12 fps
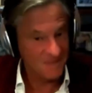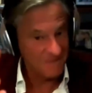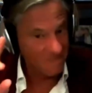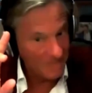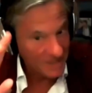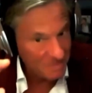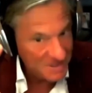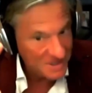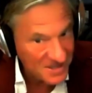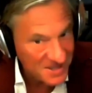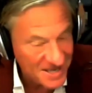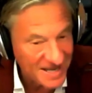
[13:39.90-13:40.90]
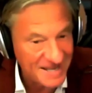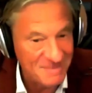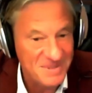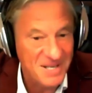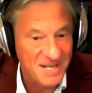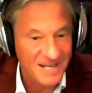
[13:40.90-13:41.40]
some big business
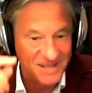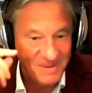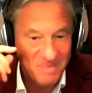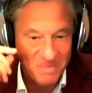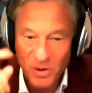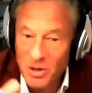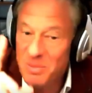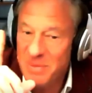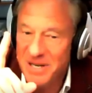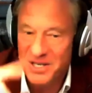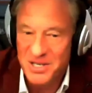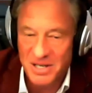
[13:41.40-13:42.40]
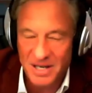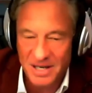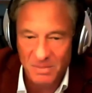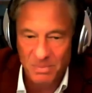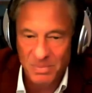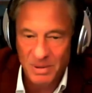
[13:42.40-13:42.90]
names that I could, right, could mention that
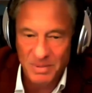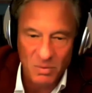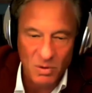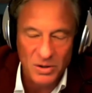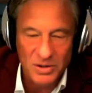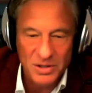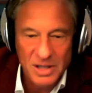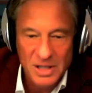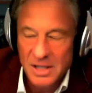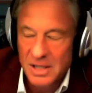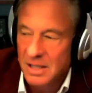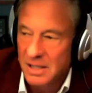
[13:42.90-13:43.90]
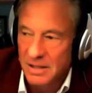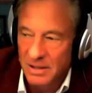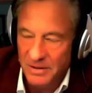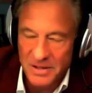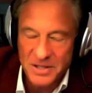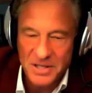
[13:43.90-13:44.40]
I probably won't.
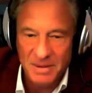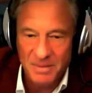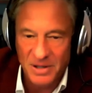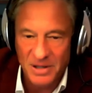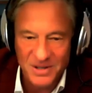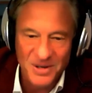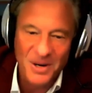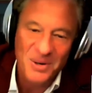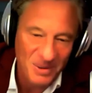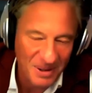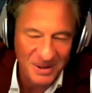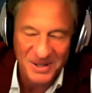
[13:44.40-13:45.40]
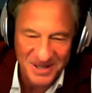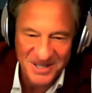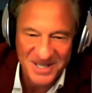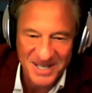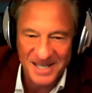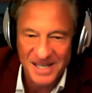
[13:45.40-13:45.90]
not this time around. You know who I'm going to
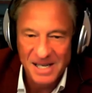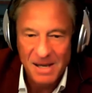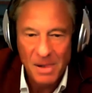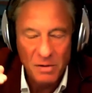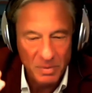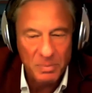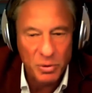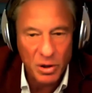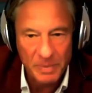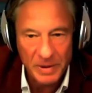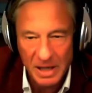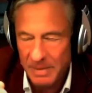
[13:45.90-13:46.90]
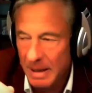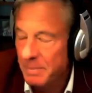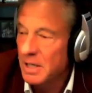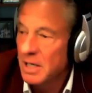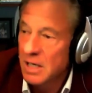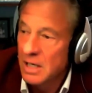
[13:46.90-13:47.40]
say. Yes. Who've been propping him
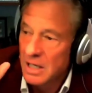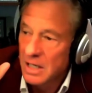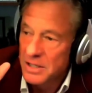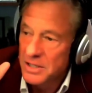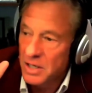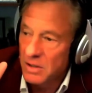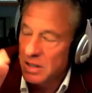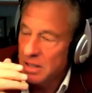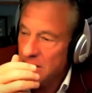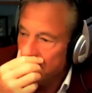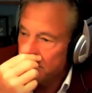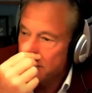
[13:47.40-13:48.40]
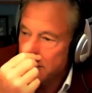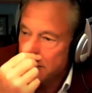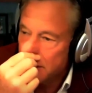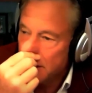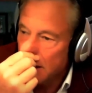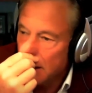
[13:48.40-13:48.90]
up. So if
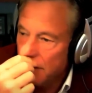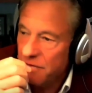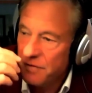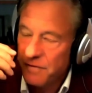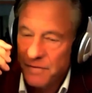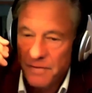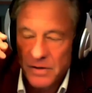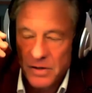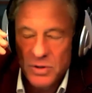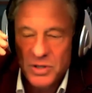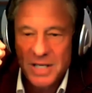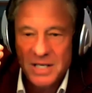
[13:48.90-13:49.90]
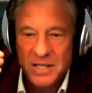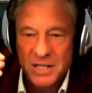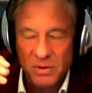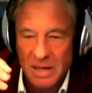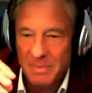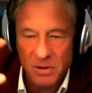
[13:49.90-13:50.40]
if you see
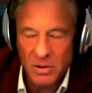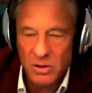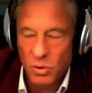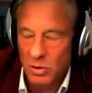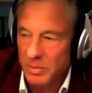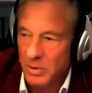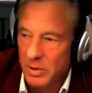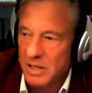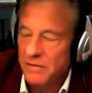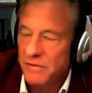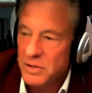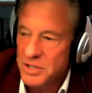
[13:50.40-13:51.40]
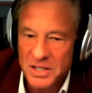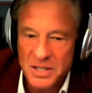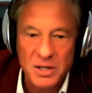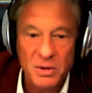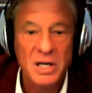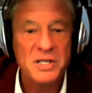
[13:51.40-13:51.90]
Cyril, I'm not going to call it. Just, if you just see
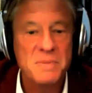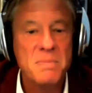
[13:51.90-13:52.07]
minute, Cyril as,